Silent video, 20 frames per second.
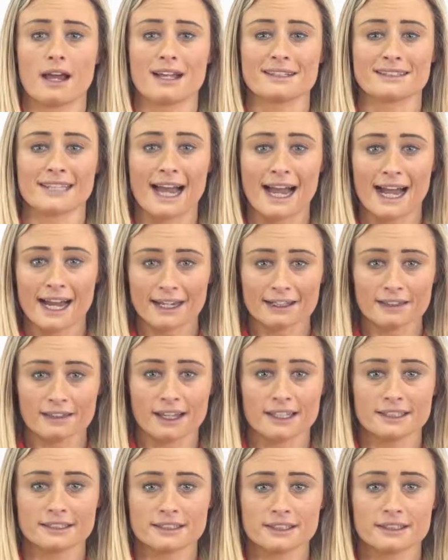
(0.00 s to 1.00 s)
as
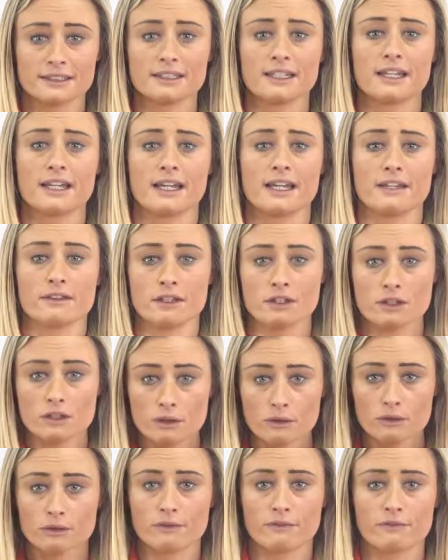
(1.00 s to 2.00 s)
highlighted in the
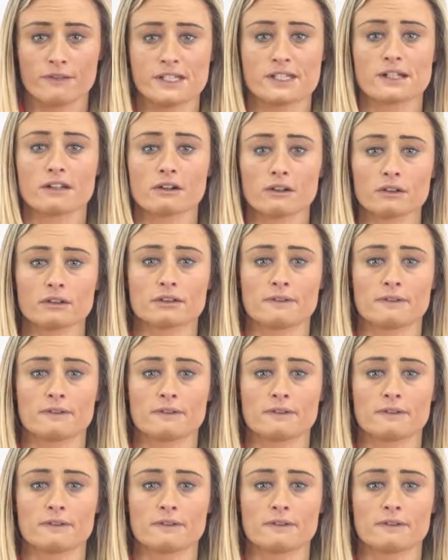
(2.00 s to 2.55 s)
Youth Physical